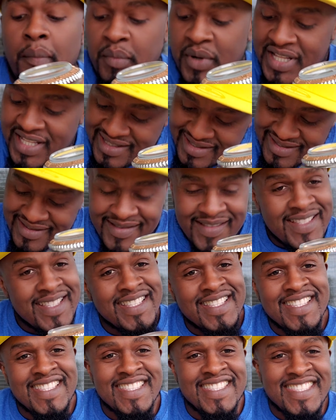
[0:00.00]
But
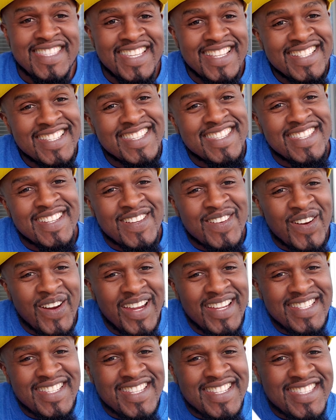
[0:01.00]
this is the
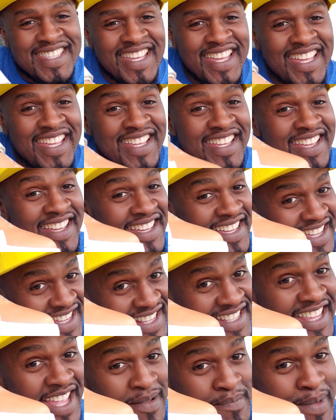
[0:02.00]
craziest thing.
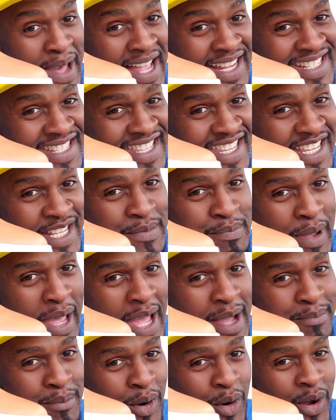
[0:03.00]
If they match these
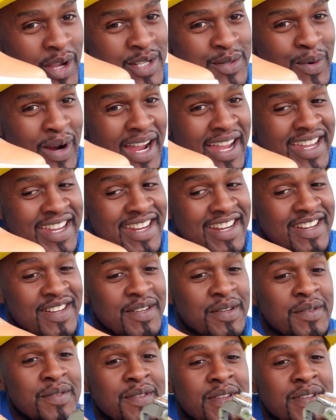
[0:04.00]
bad boys right here.